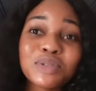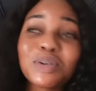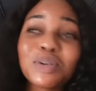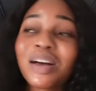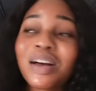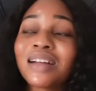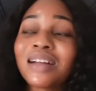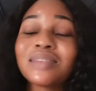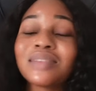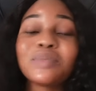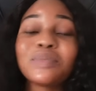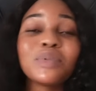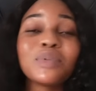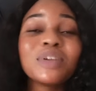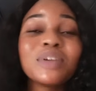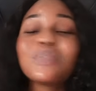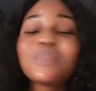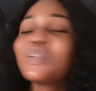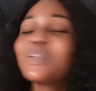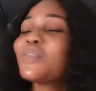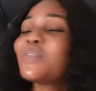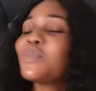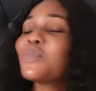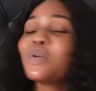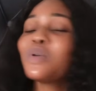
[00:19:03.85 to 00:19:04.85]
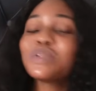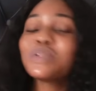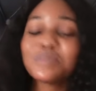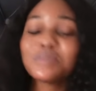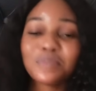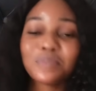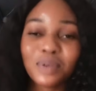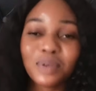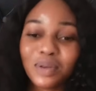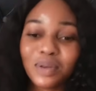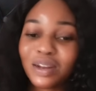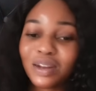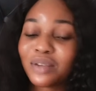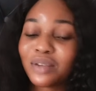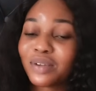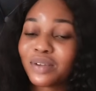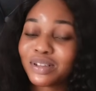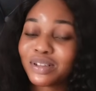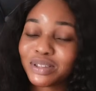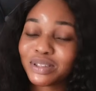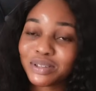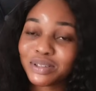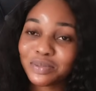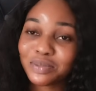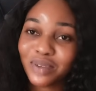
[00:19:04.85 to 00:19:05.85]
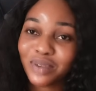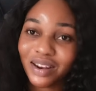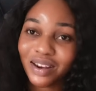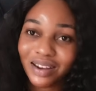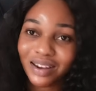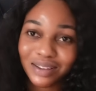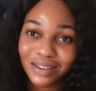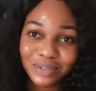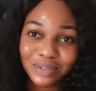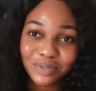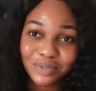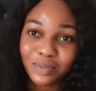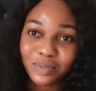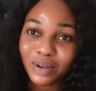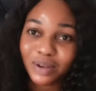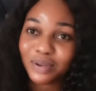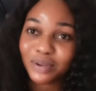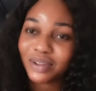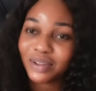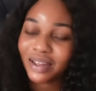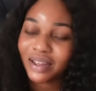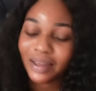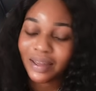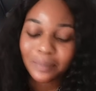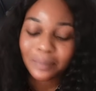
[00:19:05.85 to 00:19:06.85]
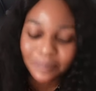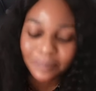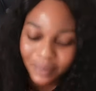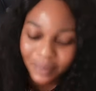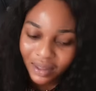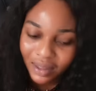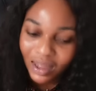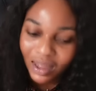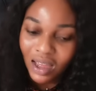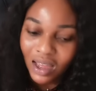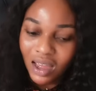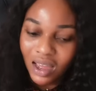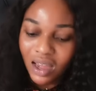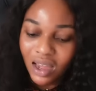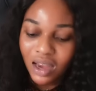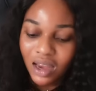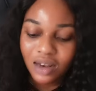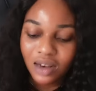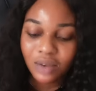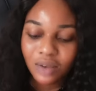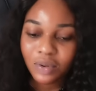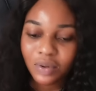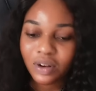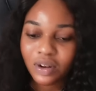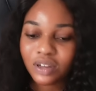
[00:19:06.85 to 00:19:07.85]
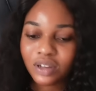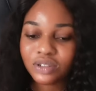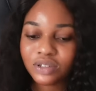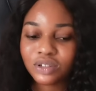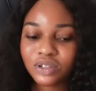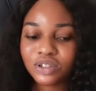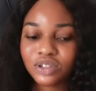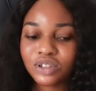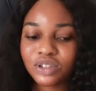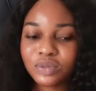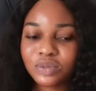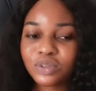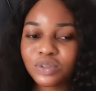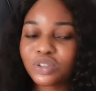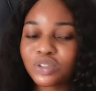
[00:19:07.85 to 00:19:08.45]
You can, if you want to be in a relationship right now as a woman, you can be in a relationship.